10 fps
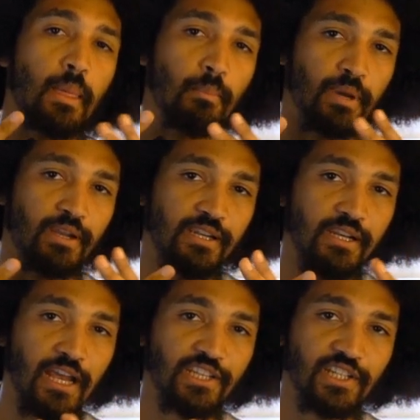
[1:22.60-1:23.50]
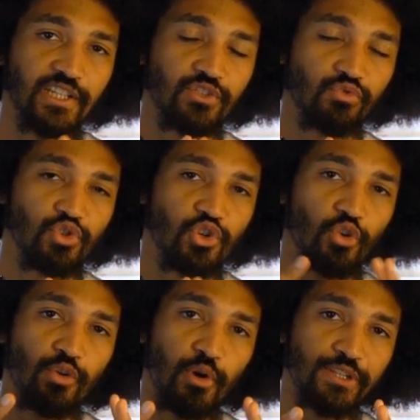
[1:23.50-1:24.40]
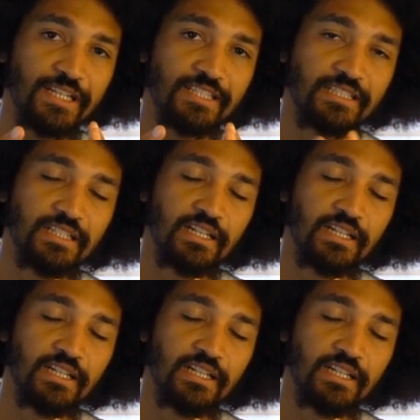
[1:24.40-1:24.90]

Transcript: mainly lighting is to show the model.